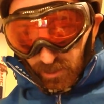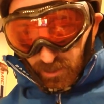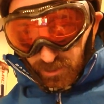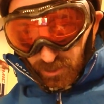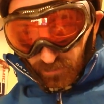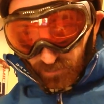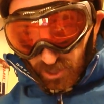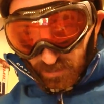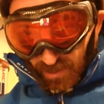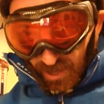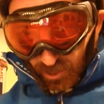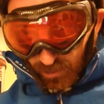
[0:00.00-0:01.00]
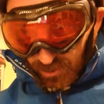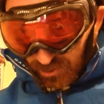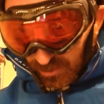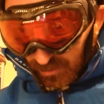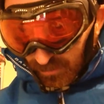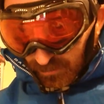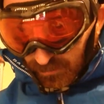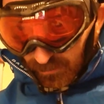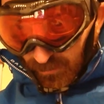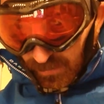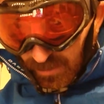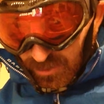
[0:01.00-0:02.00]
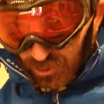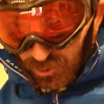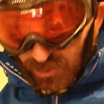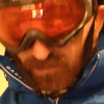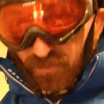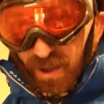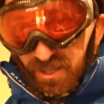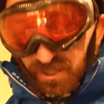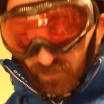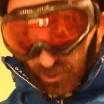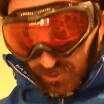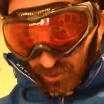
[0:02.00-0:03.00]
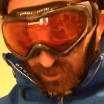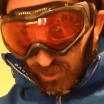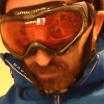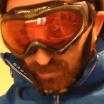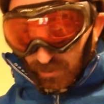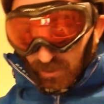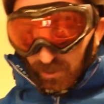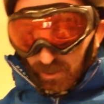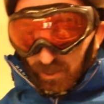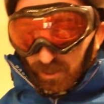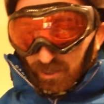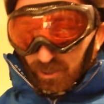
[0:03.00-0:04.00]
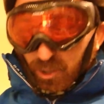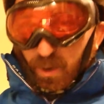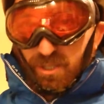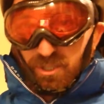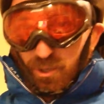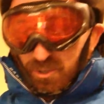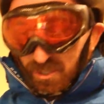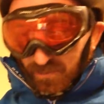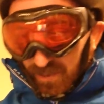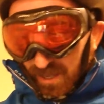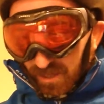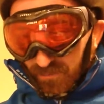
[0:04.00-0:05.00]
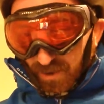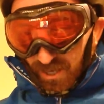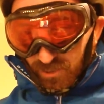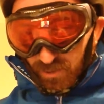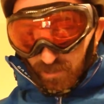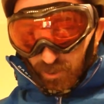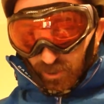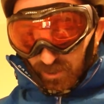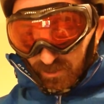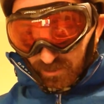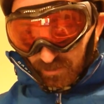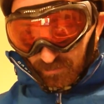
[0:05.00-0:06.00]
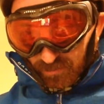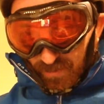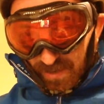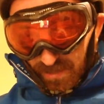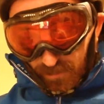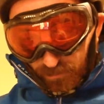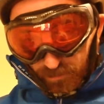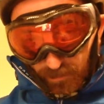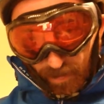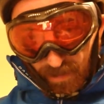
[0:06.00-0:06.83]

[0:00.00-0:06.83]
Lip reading: So the first bit of that question is just some facts you've got to look up. No excuses for that, the facts are in the booklet, you have to find them.